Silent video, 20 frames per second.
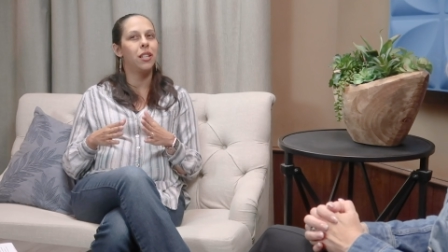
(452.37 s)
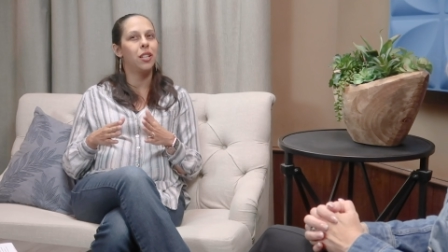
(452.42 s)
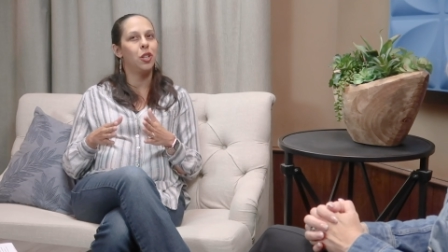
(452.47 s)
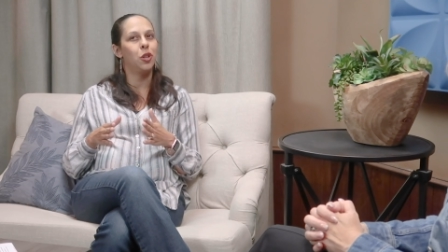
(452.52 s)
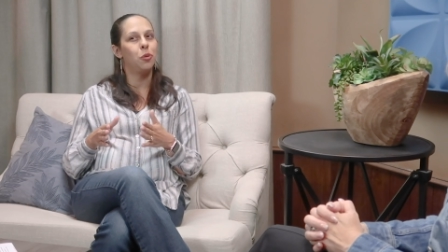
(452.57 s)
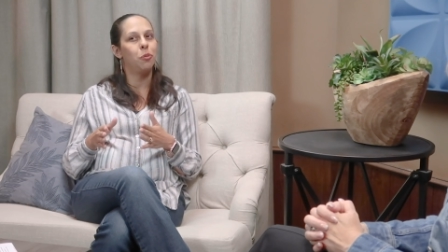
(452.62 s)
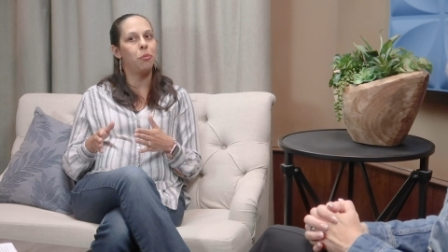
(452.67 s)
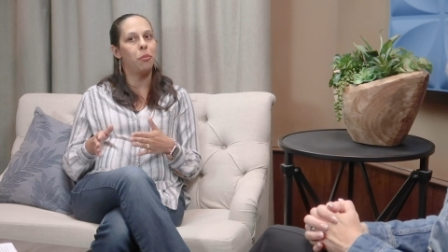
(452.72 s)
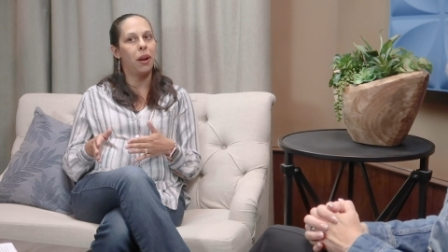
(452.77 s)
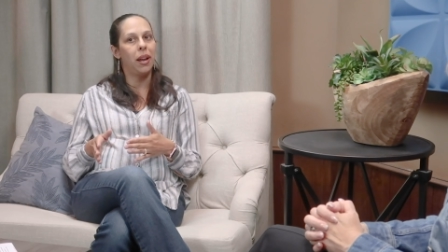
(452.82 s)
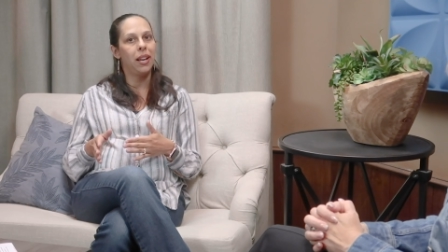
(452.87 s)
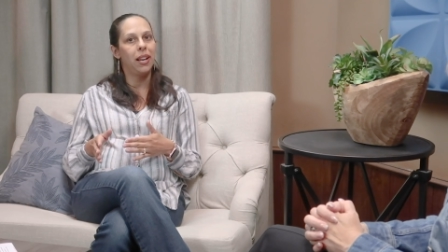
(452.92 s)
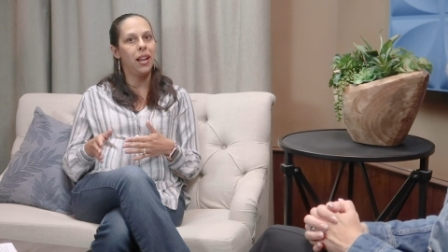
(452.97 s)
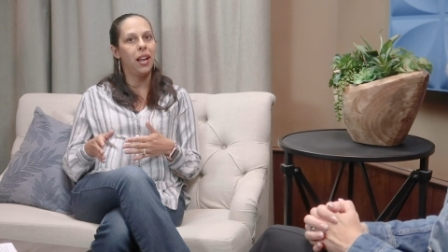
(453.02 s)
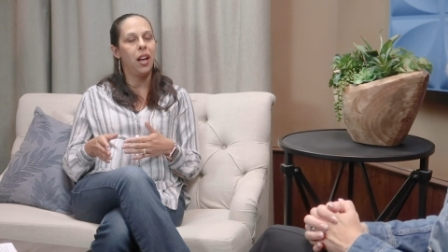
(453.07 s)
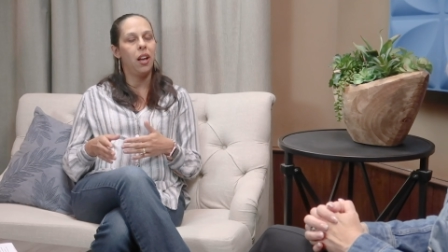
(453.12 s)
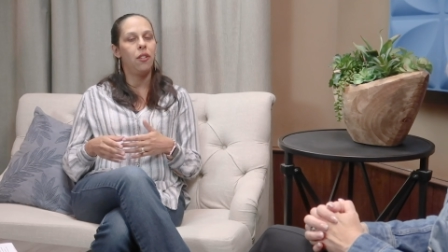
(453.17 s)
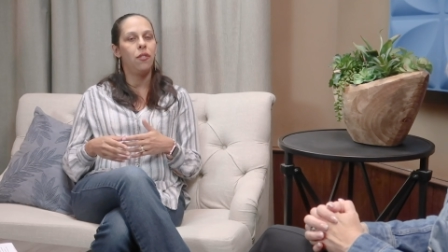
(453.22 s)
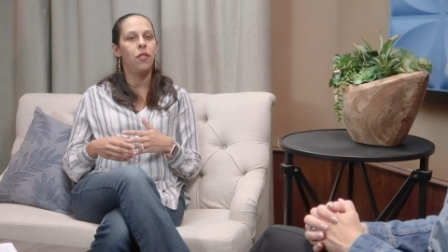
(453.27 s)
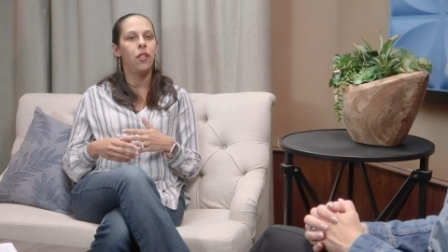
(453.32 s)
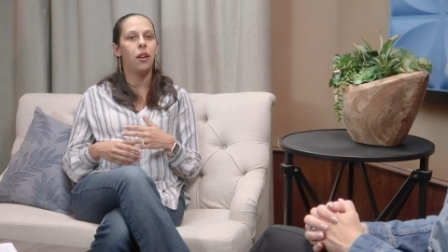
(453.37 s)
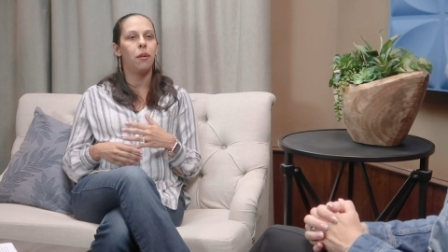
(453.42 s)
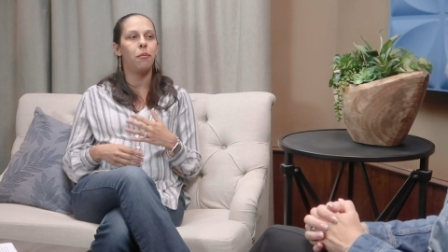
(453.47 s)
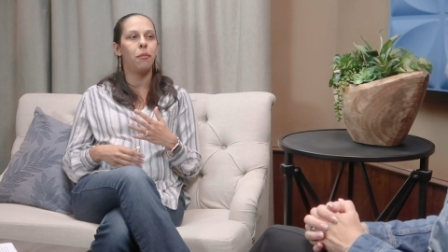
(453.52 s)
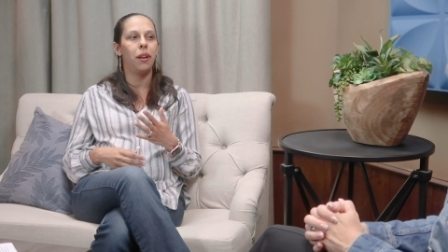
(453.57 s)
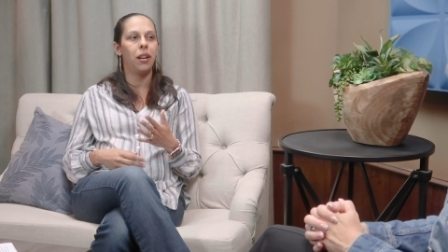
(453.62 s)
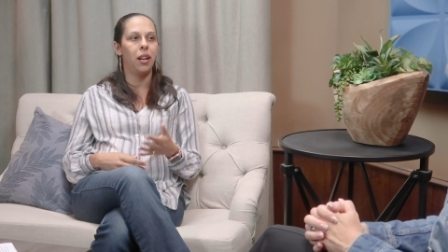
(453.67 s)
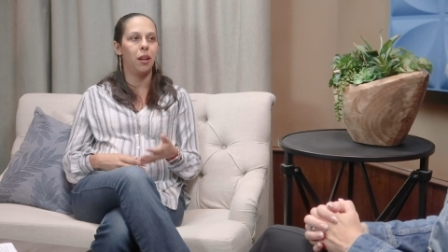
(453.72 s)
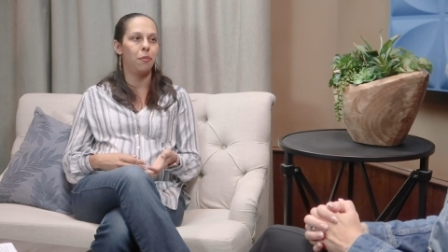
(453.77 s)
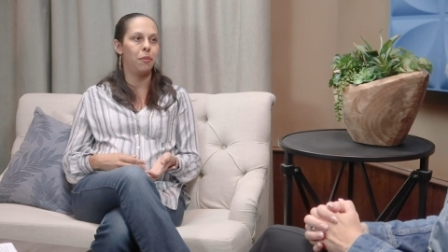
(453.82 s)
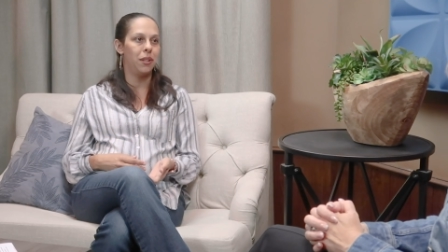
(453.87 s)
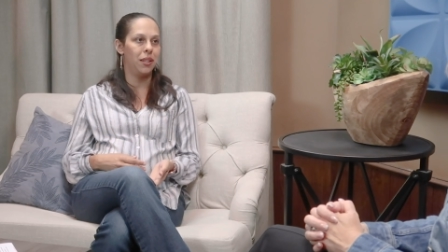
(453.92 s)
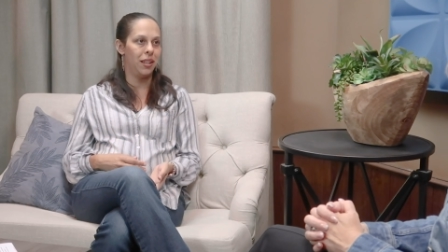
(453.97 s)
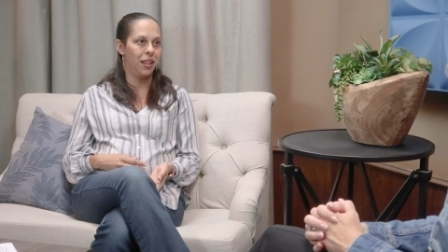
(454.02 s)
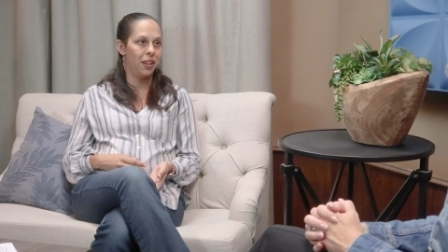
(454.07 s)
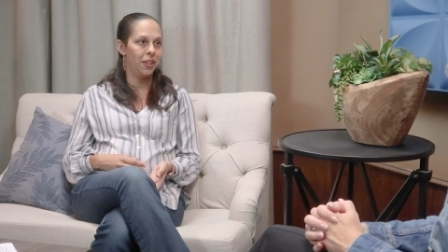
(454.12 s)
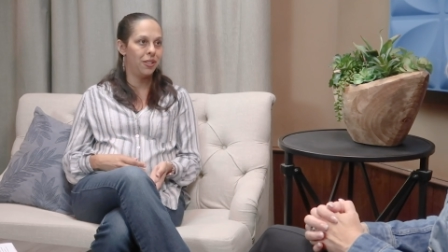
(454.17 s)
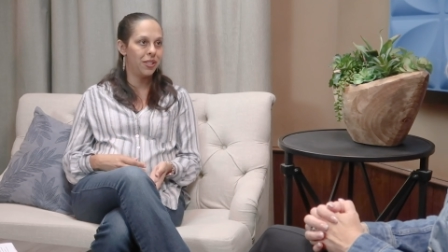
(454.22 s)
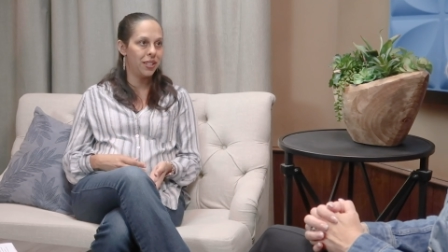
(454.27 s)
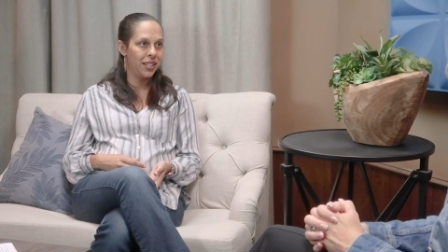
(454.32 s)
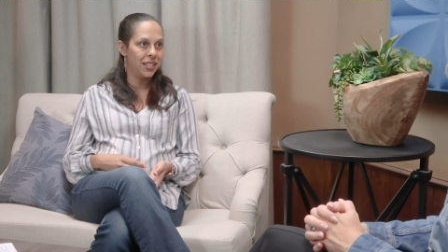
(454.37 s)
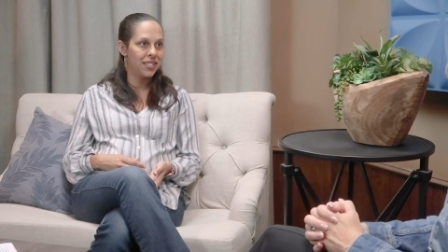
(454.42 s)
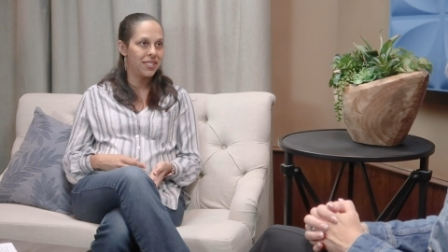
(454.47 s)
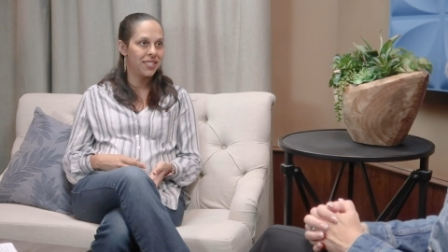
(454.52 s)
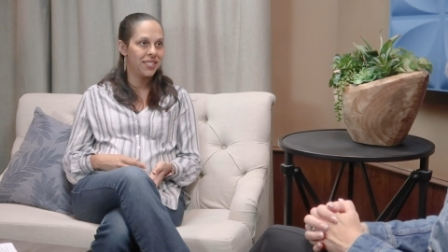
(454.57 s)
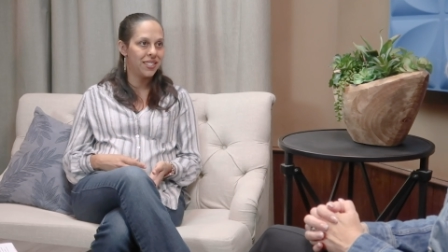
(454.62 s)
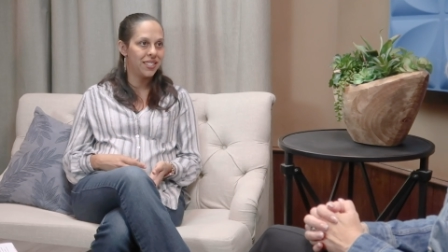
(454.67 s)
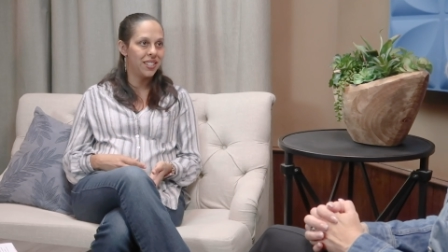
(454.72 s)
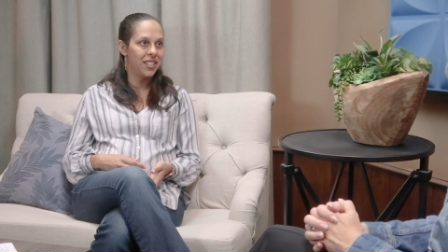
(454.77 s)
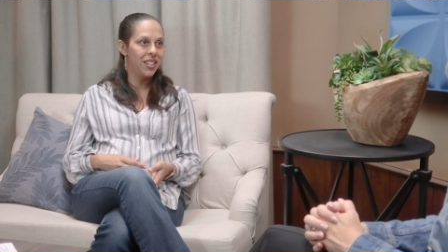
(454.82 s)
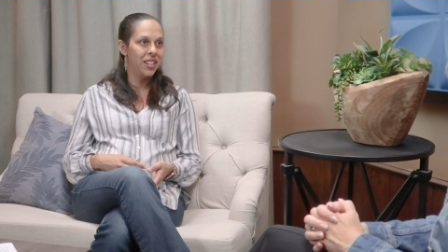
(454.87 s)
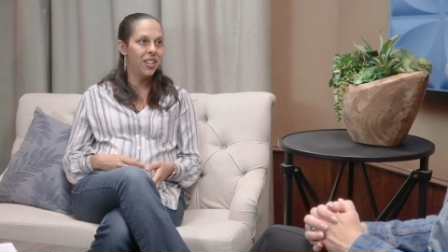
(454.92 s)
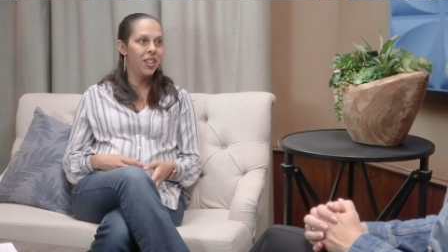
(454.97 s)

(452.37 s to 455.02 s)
that you might have that might not be the healthiest.